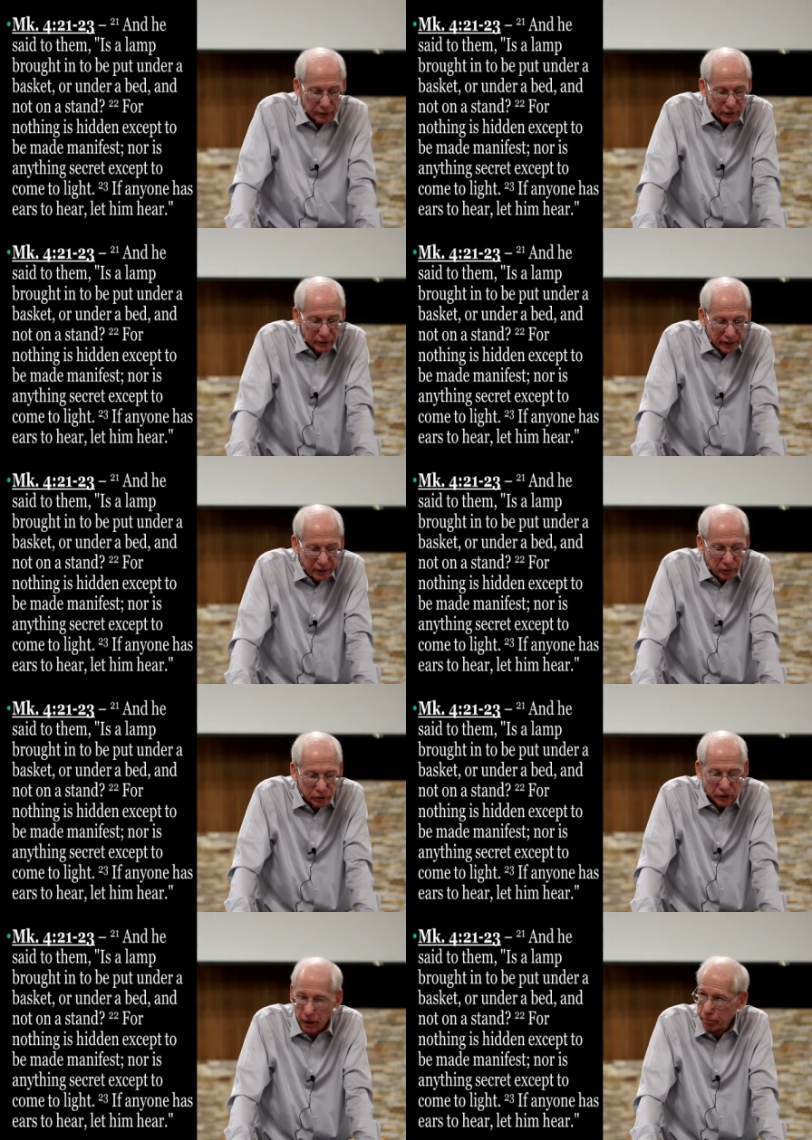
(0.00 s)

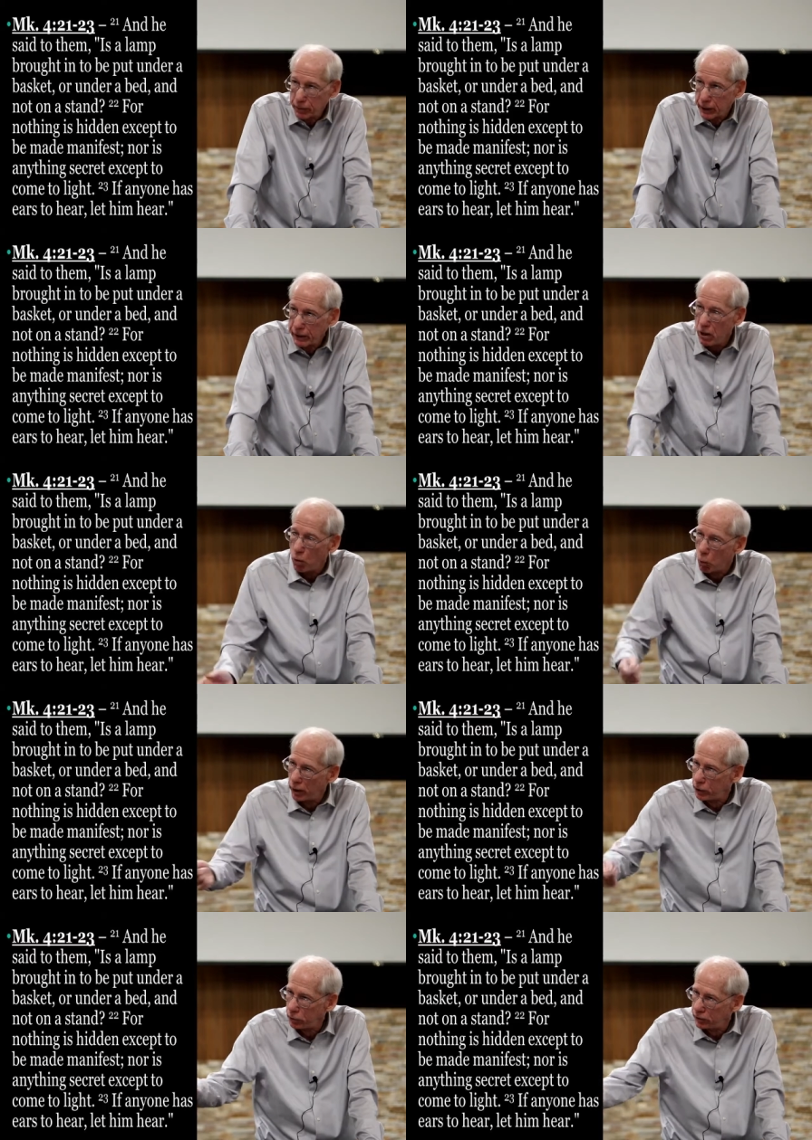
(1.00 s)
conceals something.
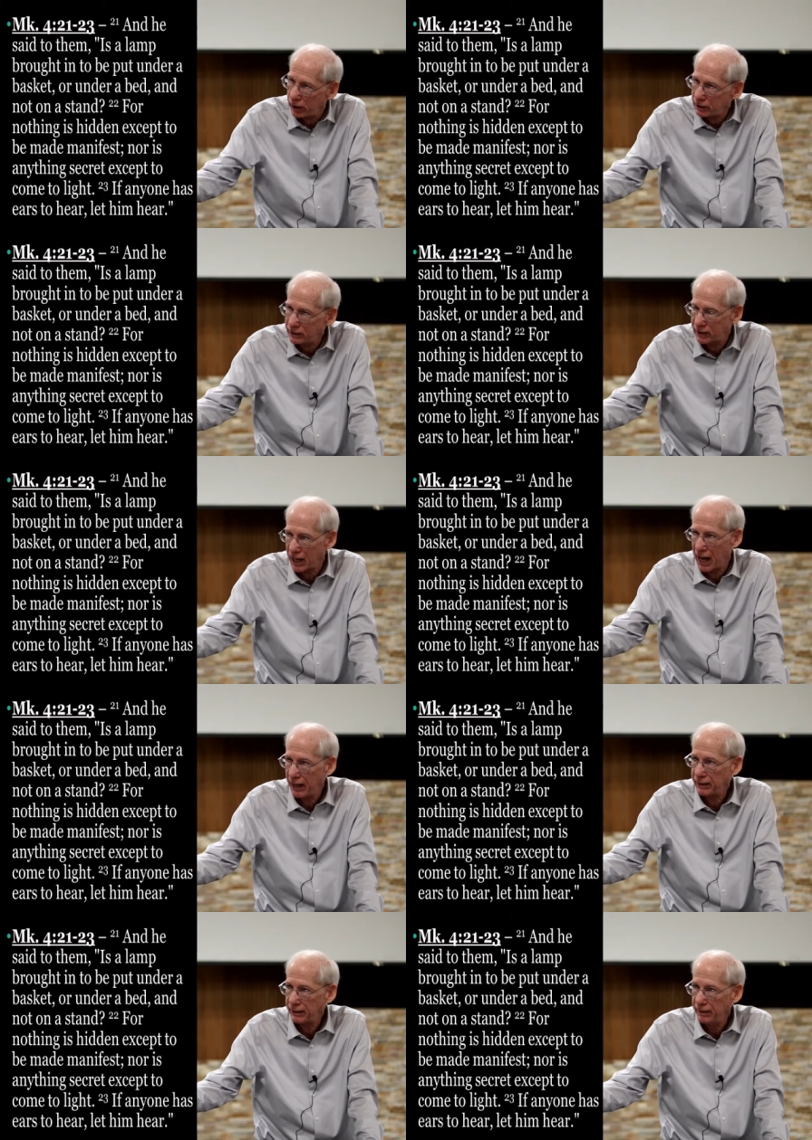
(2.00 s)
One who does
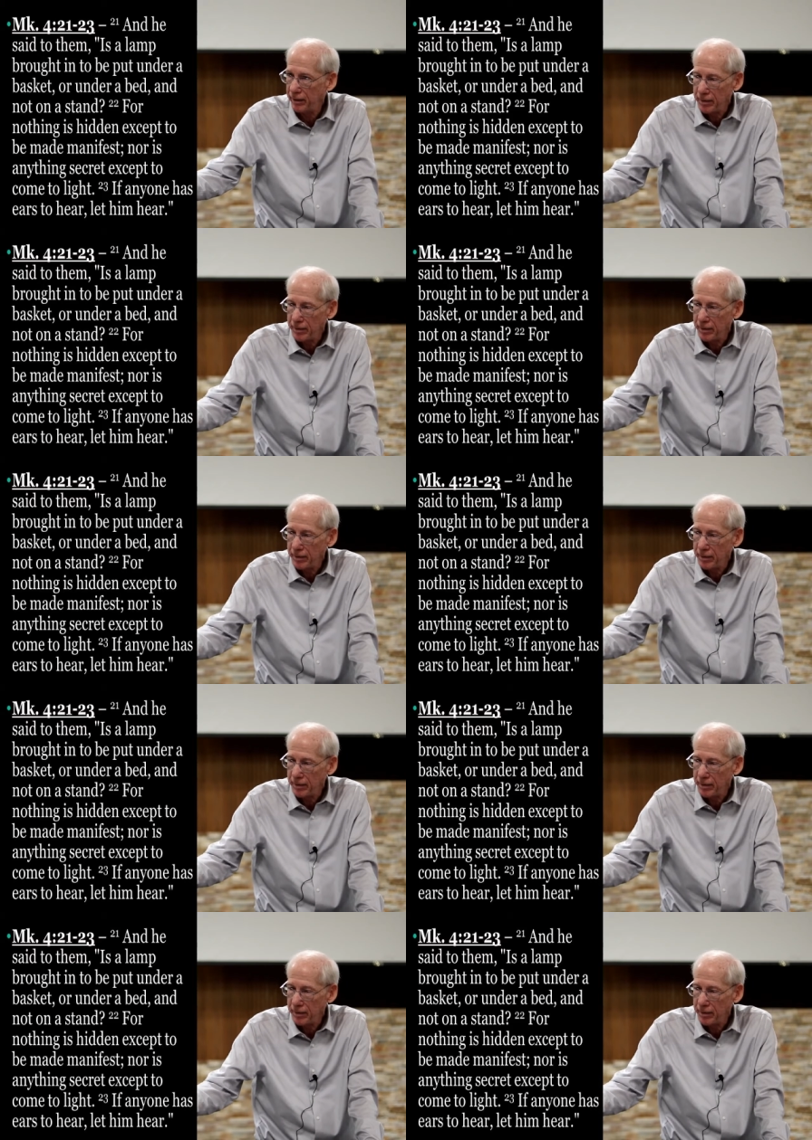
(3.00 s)
that